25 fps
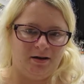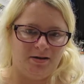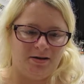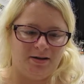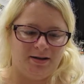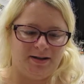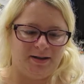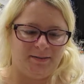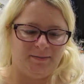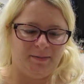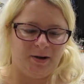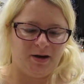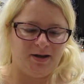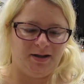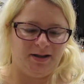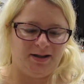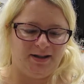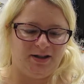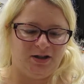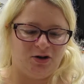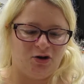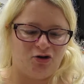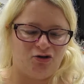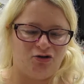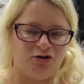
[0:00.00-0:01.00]

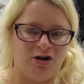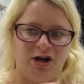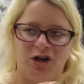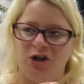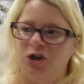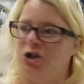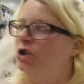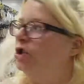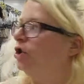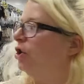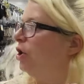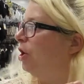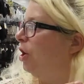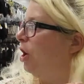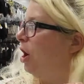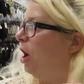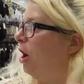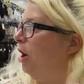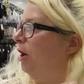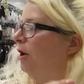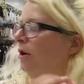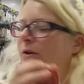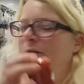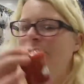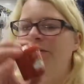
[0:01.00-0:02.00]
spiced orange
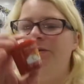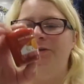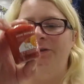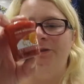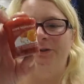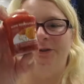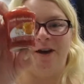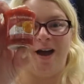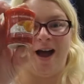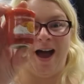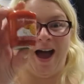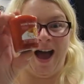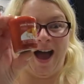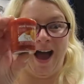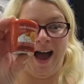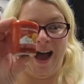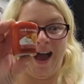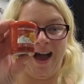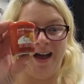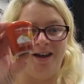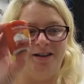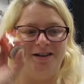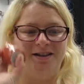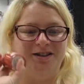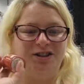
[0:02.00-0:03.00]
clove.
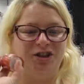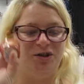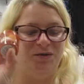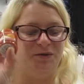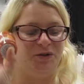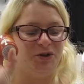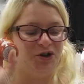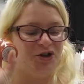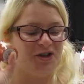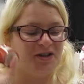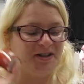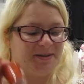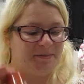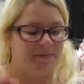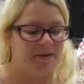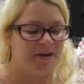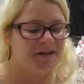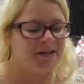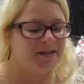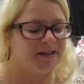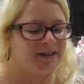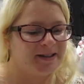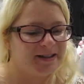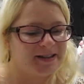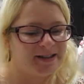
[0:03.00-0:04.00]
It's good for
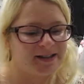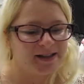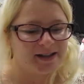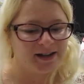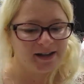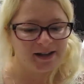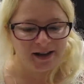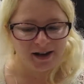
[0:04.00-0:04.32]
Christmas.